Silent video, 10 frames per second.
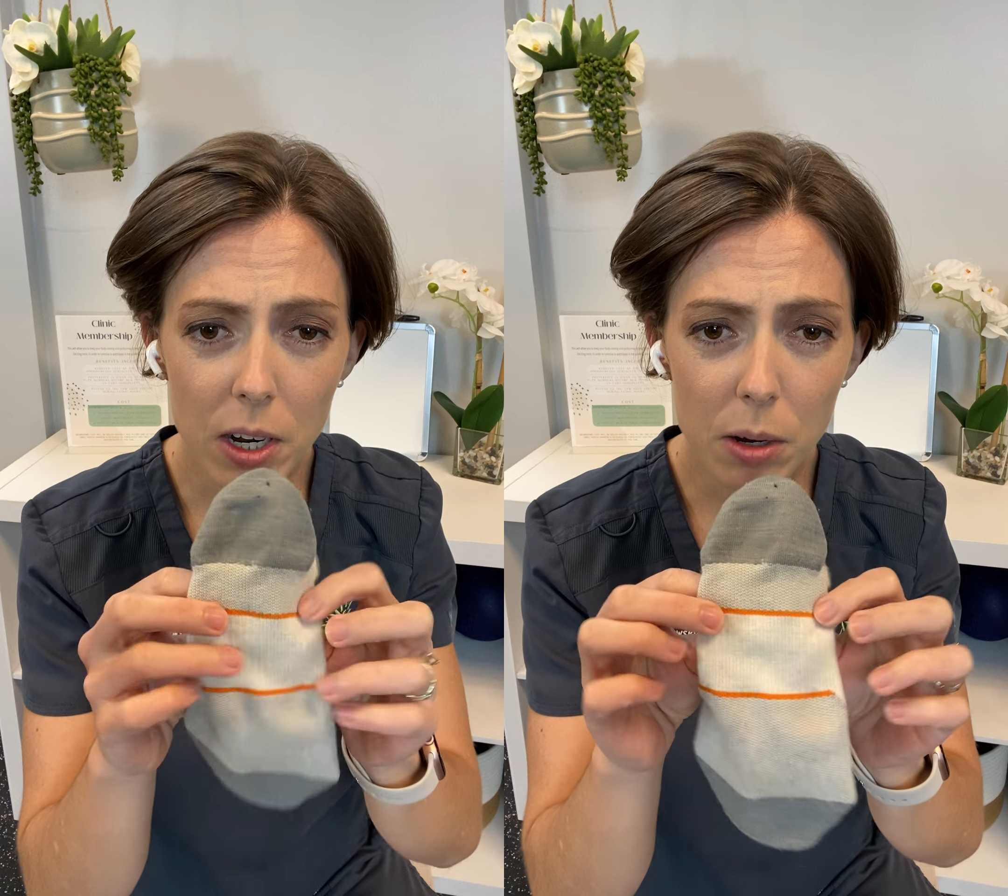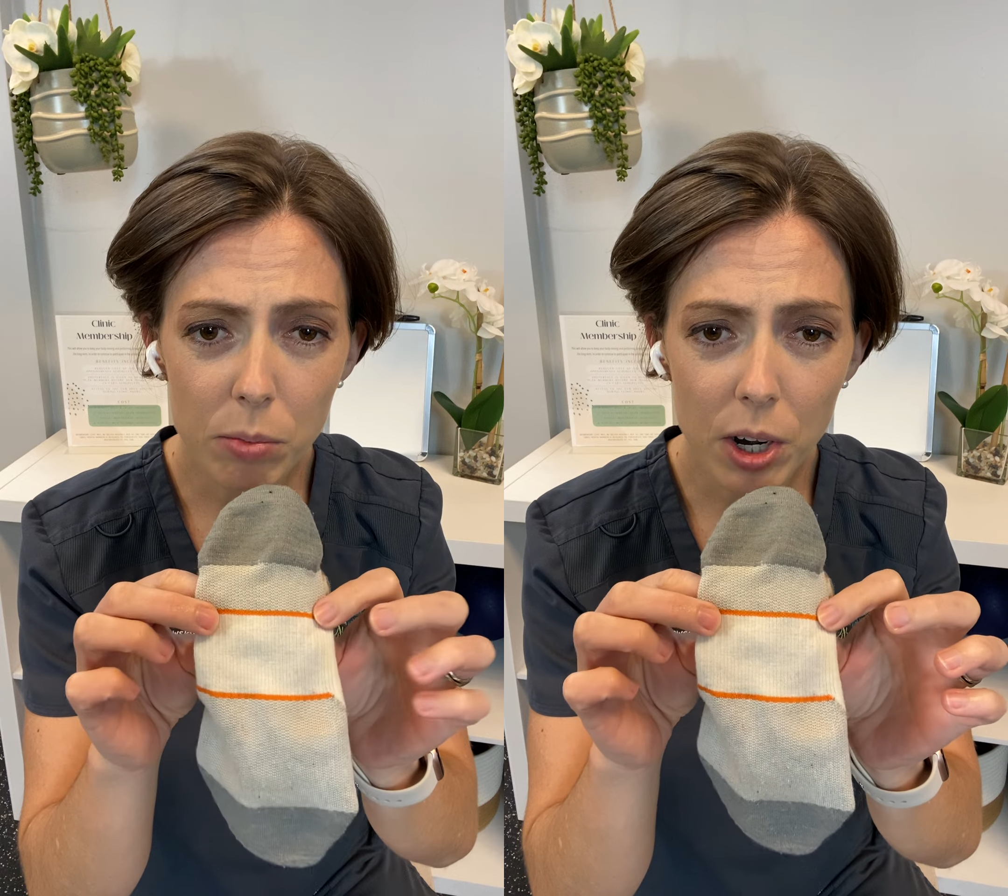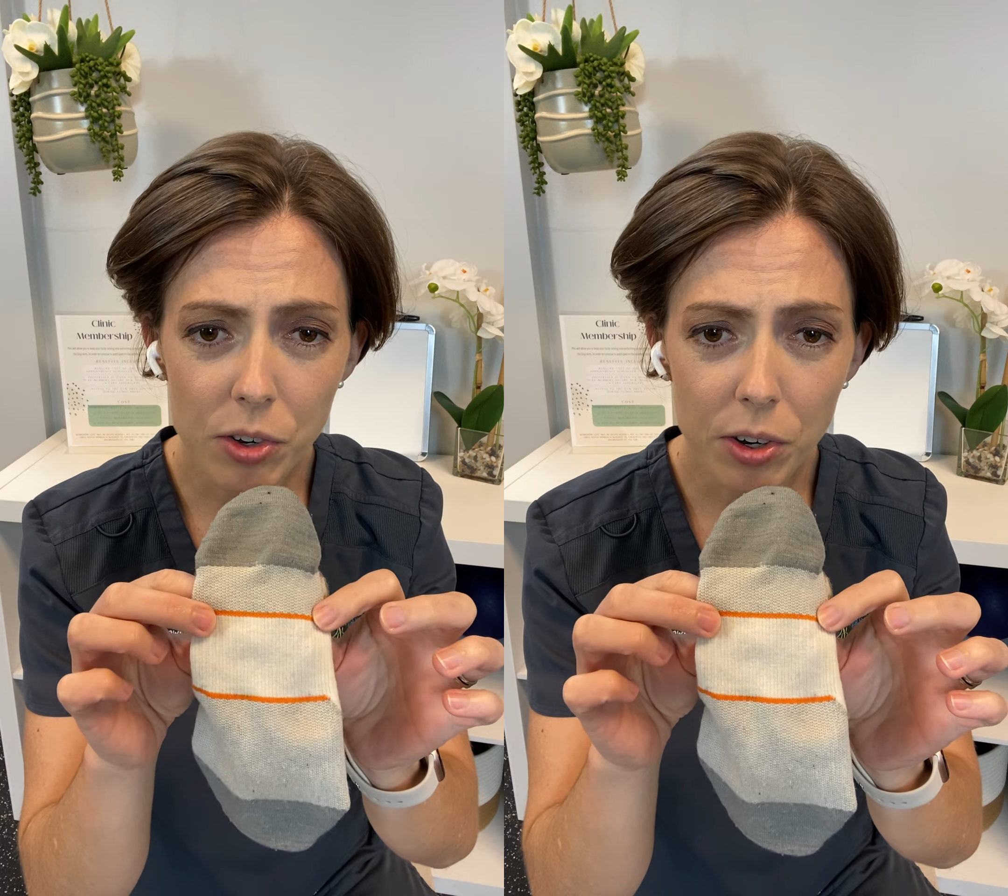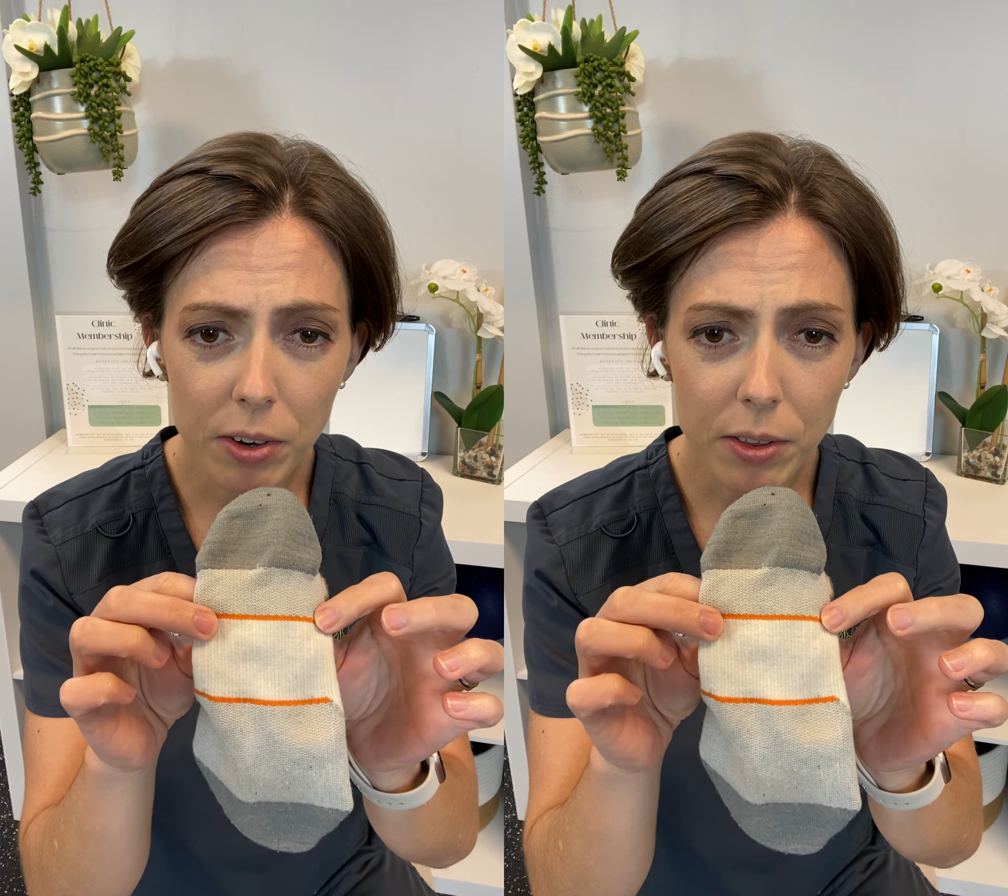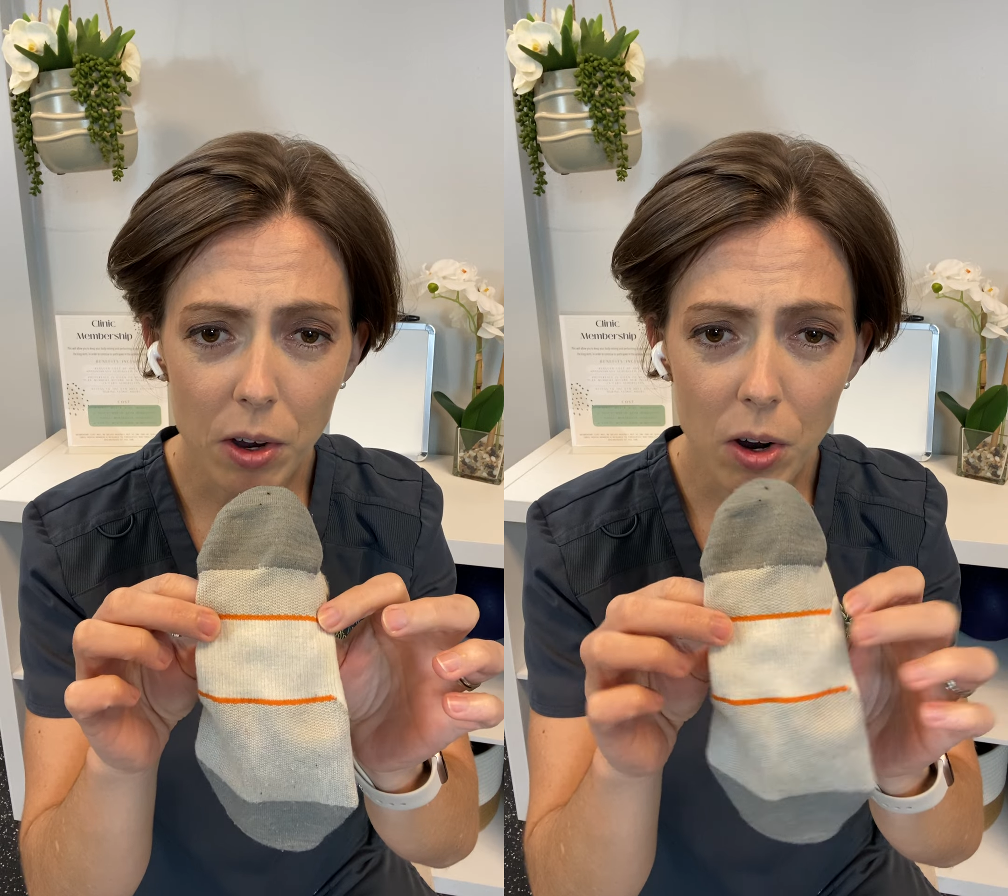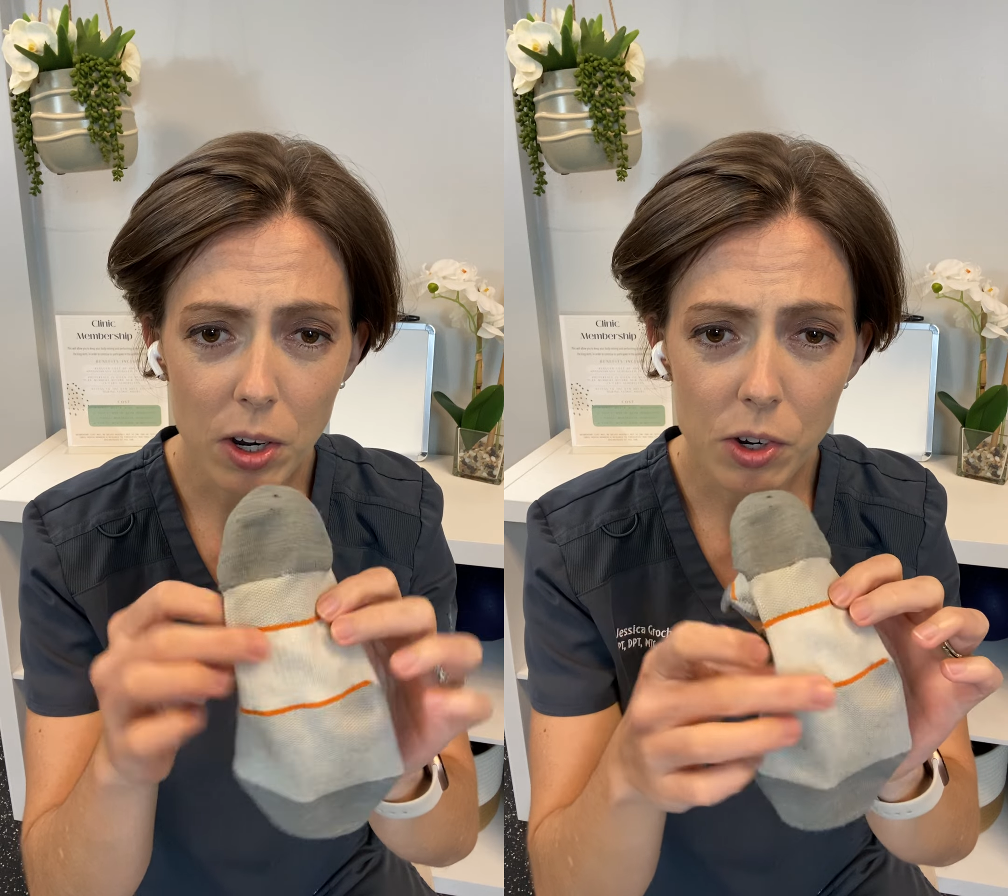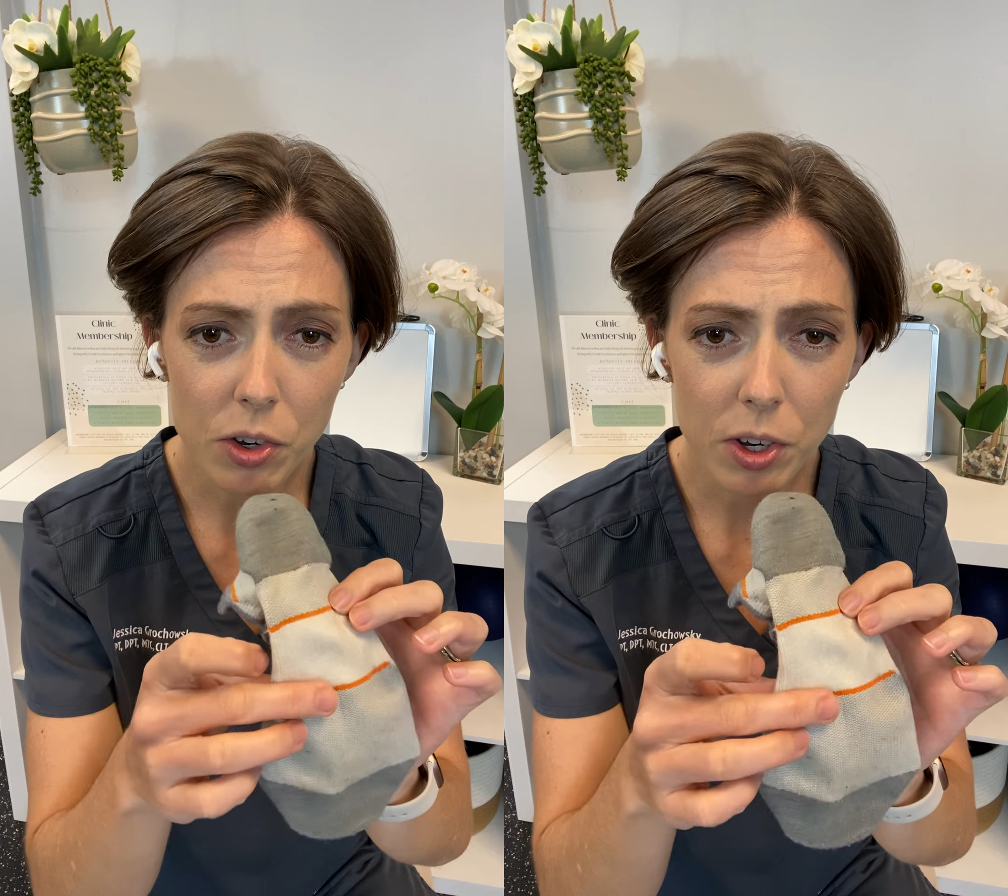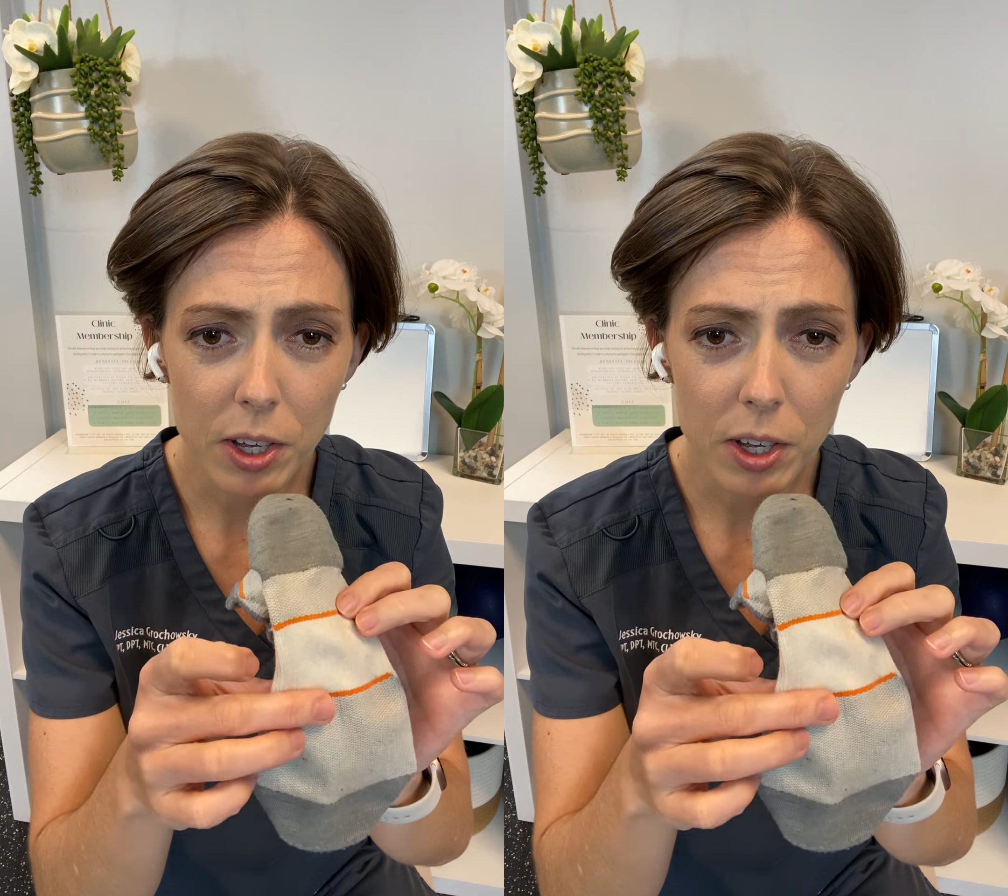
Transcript: of compression around the arch